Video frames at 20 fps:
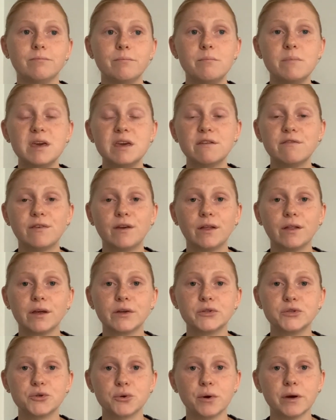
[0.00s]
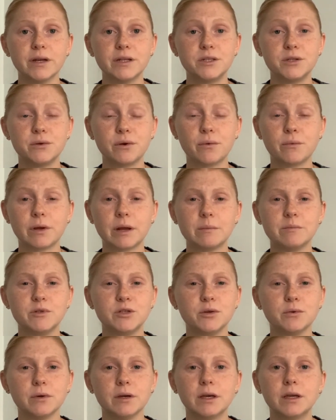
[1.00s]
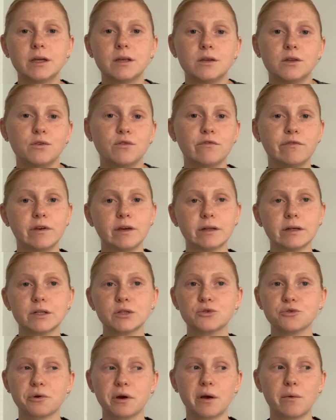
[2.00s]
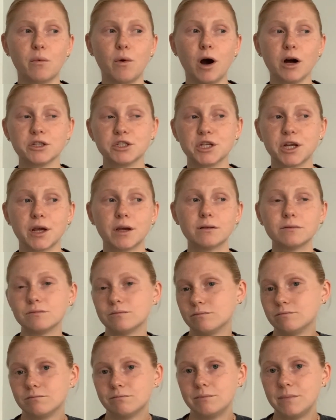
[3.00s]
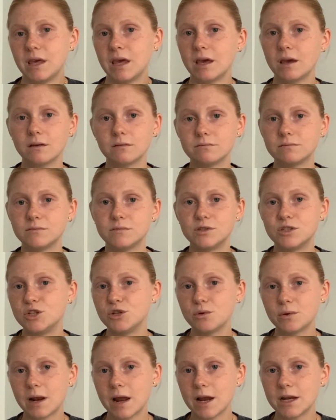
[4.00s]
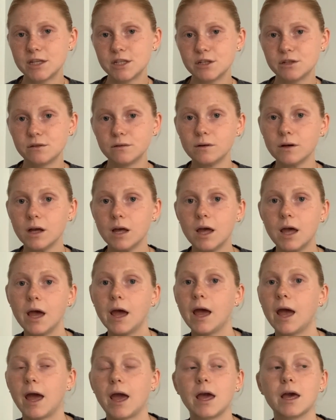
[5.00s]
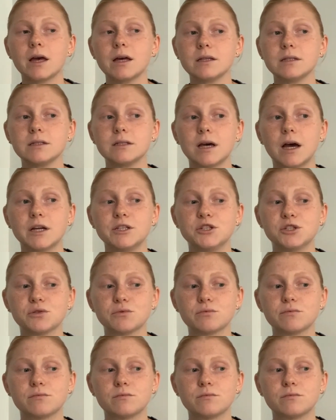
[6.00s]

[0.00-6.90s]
me feeling joy doing what I'm doing and you feeling joy watching me do what I do. And I just